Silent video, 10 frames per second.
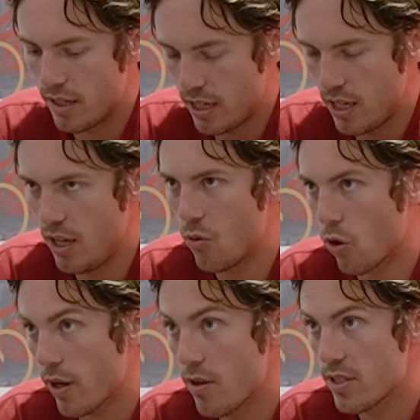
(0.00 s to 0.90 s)
key
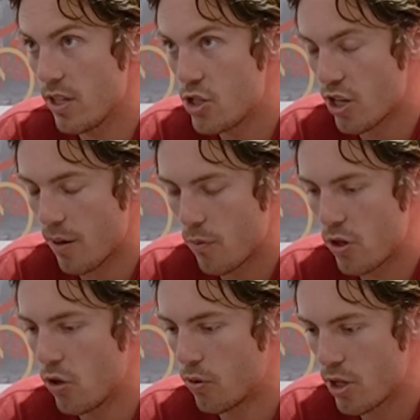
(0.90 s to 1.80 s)
workouts in the gym where
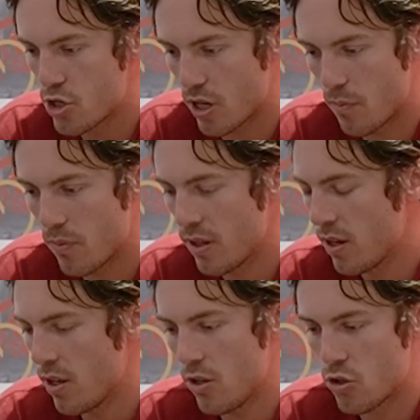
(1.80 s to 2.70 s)
you go in the gym,
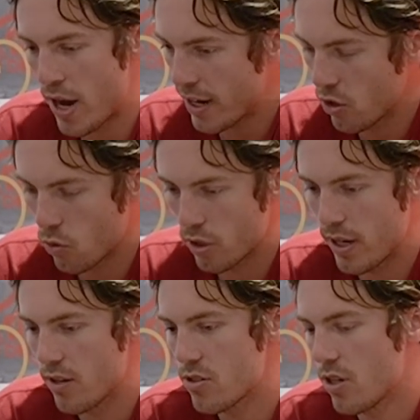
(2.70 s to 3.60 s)
you track your
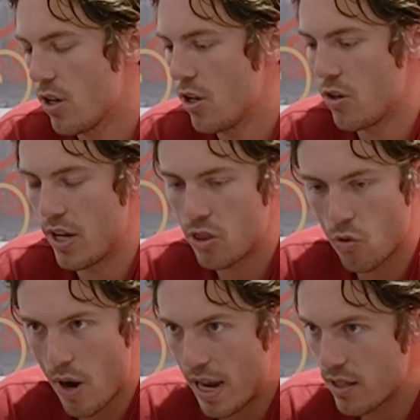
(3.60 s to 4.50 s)
workouts, you hit the
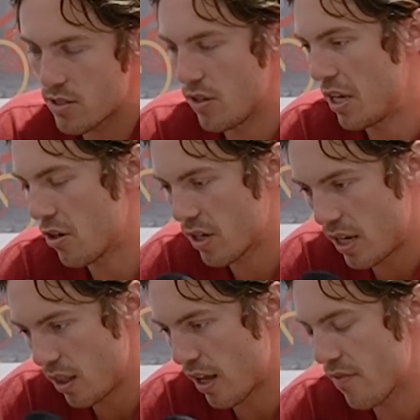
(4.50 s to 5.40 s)
weights, you hit your
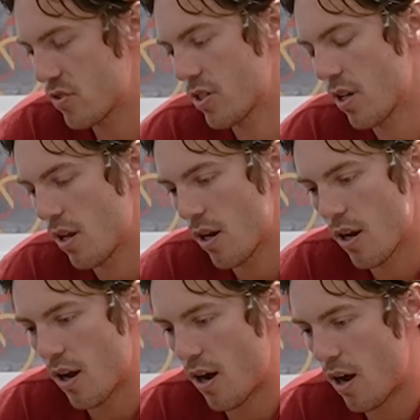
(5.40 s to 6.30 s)
key lifts.
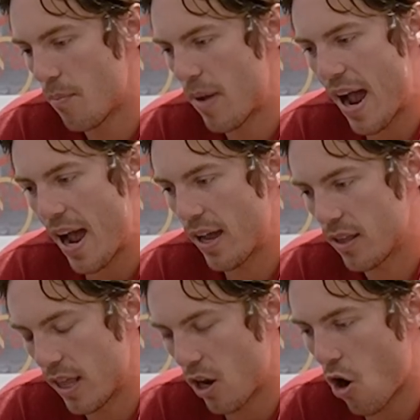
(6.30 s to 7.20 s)
Um,
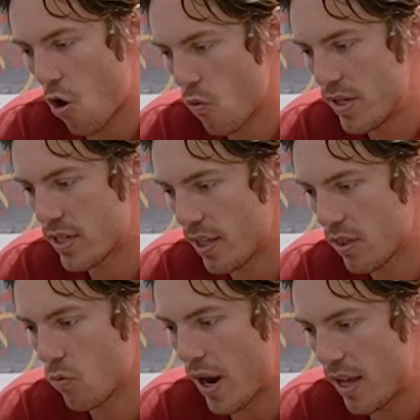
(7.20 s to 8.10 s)
like always hit
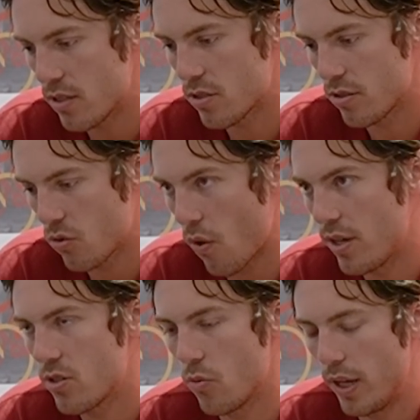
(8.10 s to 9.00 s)
the weights
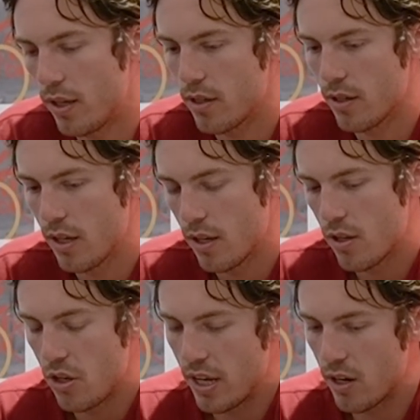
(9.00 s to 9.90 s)
twice a week.
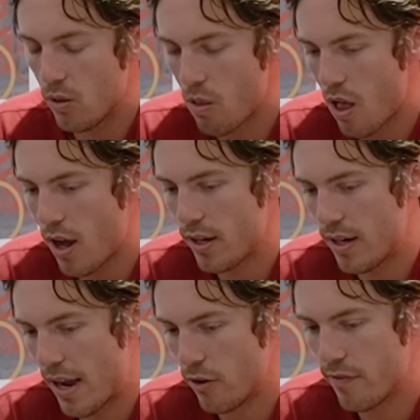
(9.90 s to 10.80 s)
You can get a lot
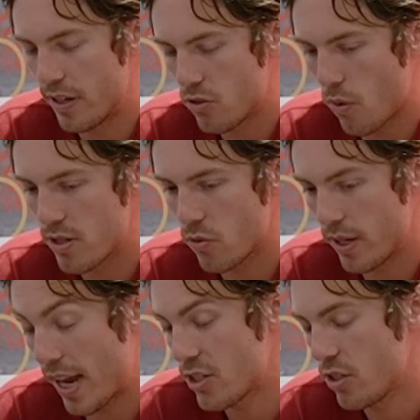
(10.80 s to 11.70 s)
out of it twice a
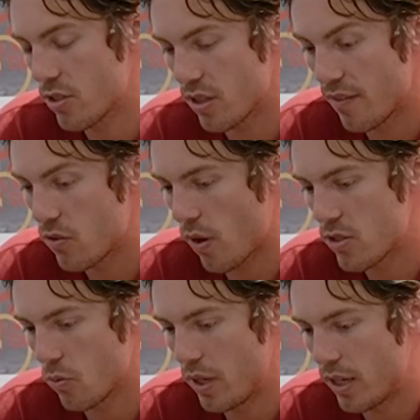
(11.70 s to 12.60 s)
week. I actually just lift
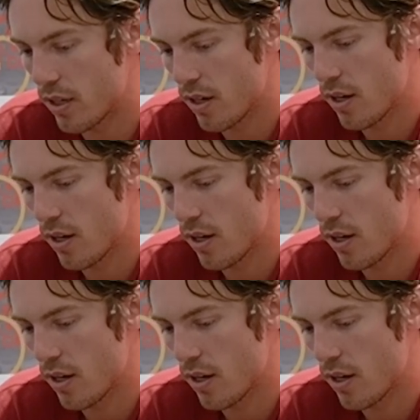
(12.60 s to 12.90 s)
twice a week